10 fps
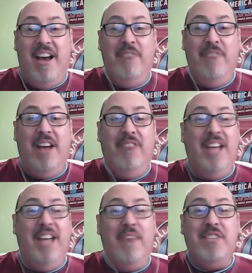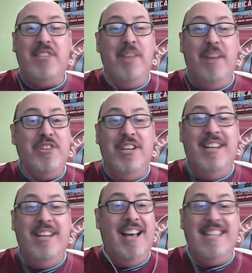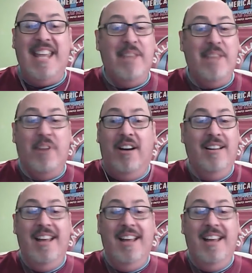I've laughed so much, and I tell you what,